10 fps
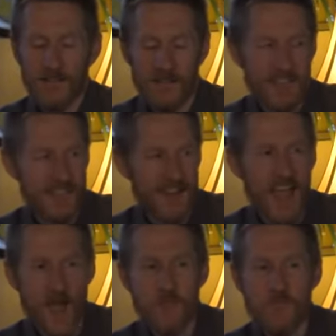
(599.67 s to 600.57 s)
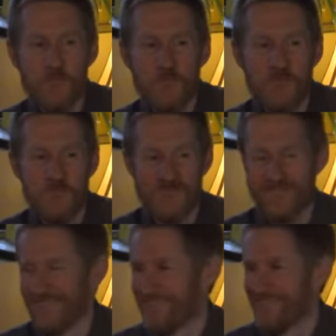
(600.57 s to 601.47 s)
Just kidding, I am.
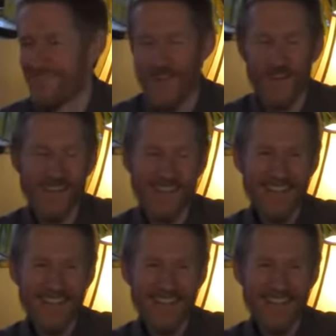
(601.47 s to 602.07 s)
No.